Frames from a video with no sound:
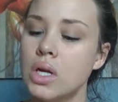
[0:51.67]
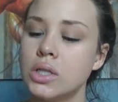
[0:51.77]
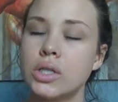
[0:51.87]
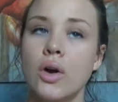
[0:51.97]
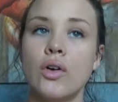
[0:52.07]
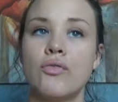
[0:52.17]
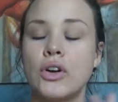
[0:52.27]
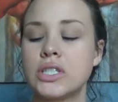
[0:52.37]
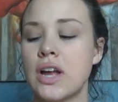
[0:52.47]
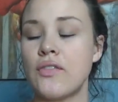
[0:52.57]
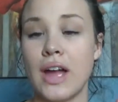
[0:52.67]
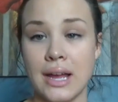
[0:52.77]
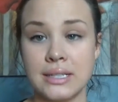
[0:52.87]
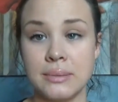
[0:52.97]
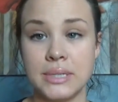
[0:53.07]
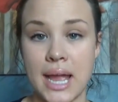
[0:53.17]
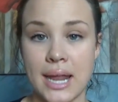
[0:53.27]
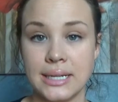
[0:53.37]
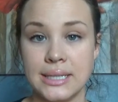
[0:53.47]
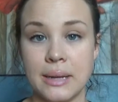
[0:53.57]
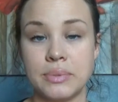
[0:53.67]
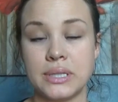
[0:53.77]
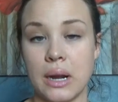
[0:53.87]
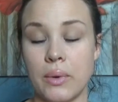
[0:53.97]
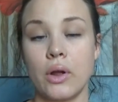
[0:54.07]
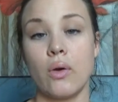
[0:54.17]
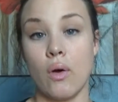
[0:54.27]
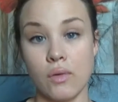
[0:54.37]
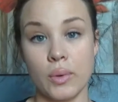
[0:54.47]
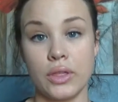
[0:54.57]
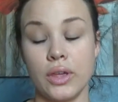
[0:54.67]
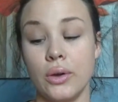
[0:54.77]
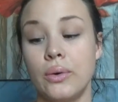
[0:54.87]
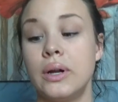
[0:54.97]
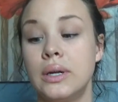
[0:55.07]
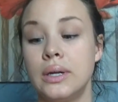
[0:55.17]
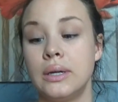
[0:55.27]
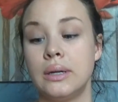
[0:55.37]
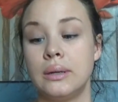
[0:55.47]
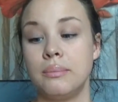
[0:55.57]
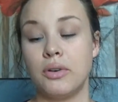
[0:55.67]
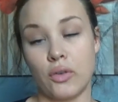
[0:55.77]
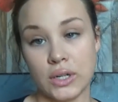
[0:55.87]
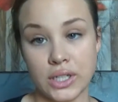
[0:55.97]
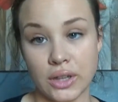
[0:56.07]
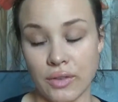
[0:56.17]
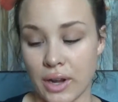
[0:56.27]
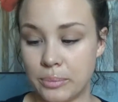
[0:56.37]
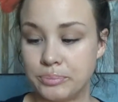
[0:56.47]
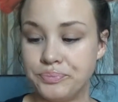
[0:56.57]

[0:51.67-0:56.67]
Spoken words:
So first off, I have some tanning tips that I want to go over with you before I start the video.